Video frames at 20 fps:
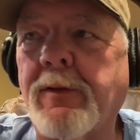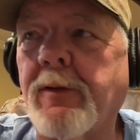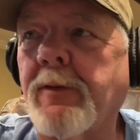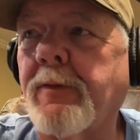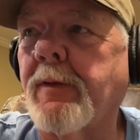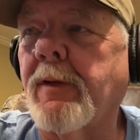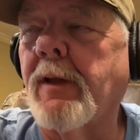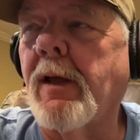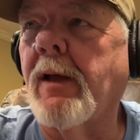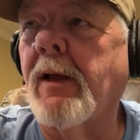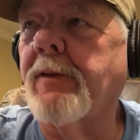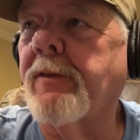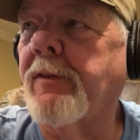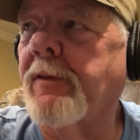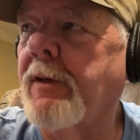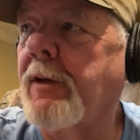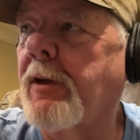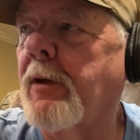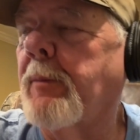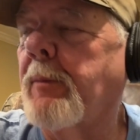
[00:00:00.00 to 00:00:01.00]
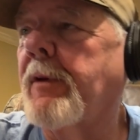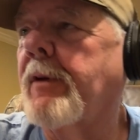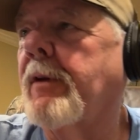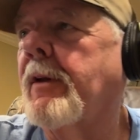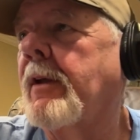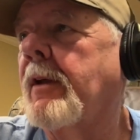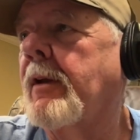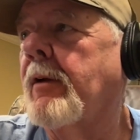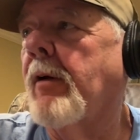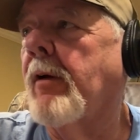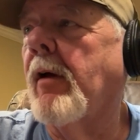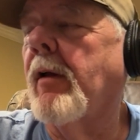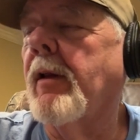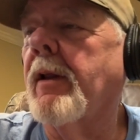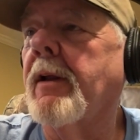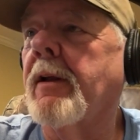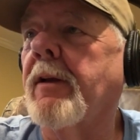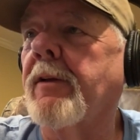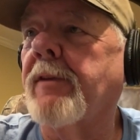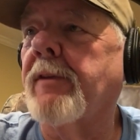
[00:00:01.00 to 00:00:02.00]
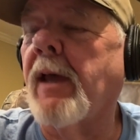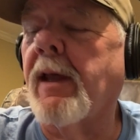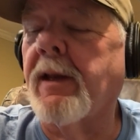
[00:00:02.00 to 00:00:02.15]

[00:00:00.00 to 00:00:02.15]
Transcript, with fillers: stuff a lot, CWD or all that, because